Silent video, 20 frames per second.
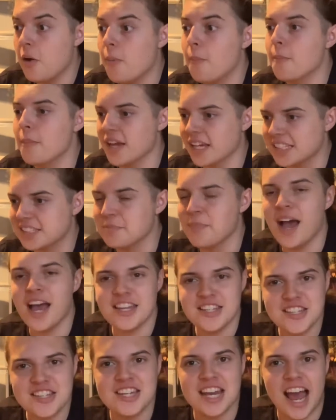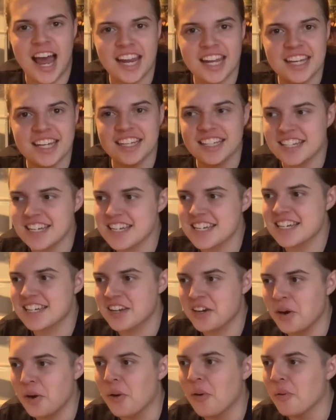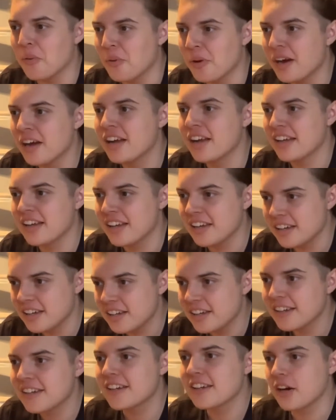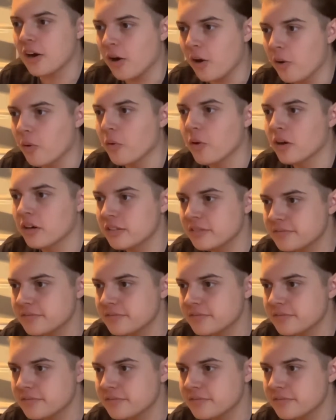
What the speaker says: Mixed match challenge. Cool. Cool.